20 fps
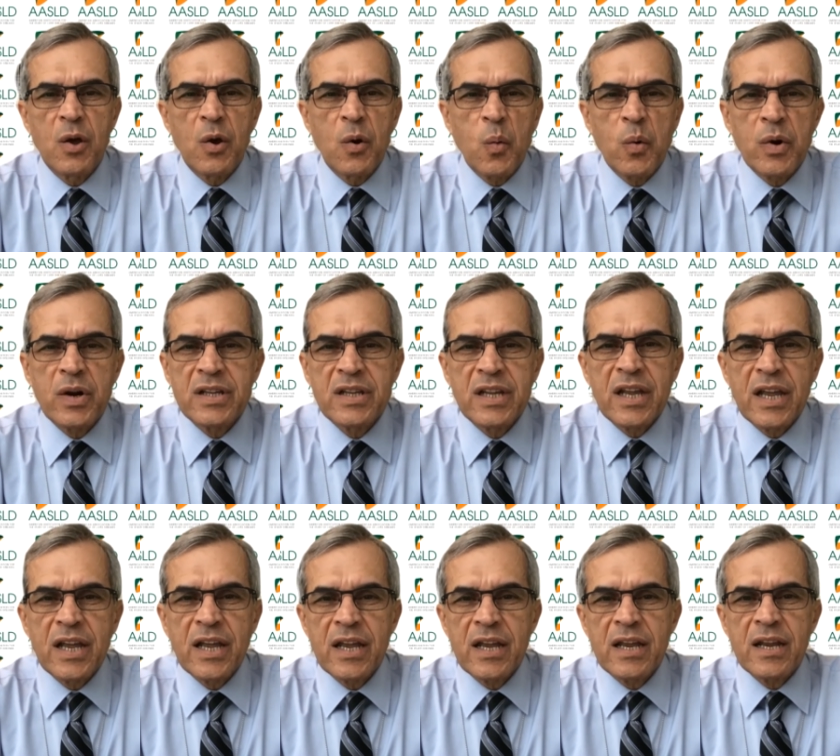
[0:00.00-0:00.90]
where
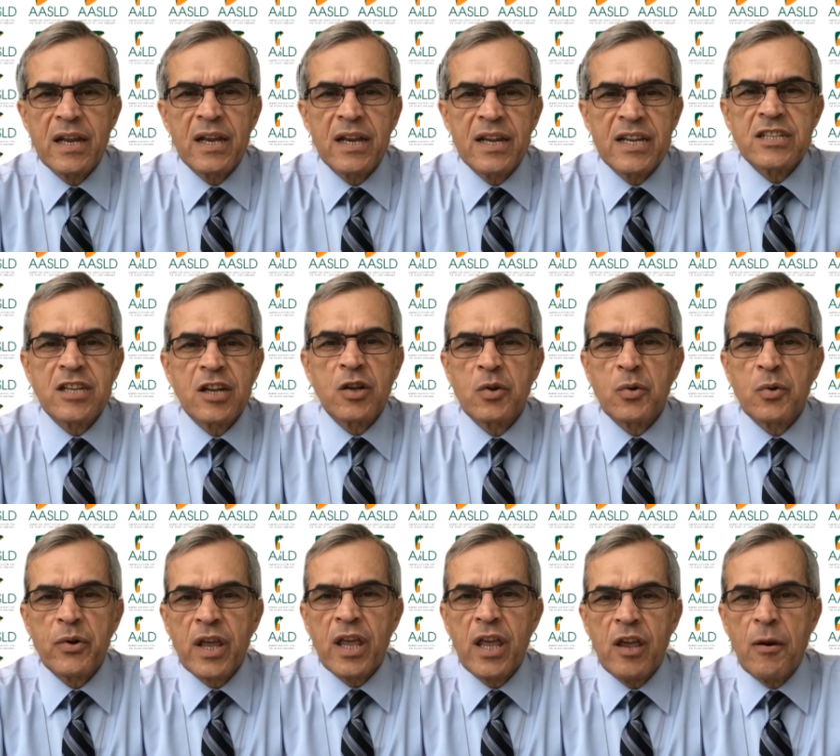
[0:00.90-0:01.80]
they listened to
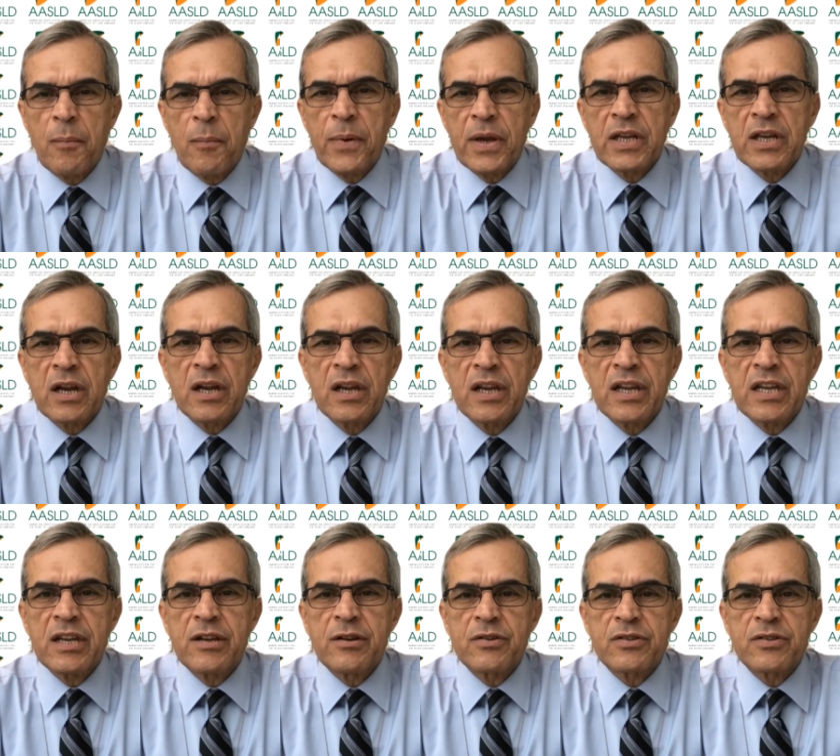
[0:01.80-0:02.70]
key opinion
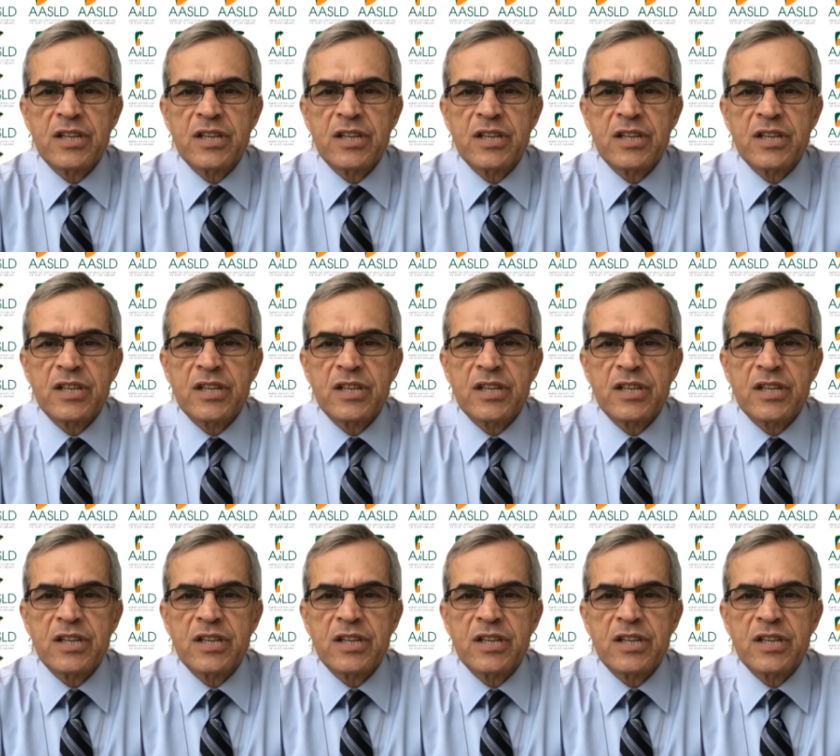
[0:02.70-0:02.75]
leaders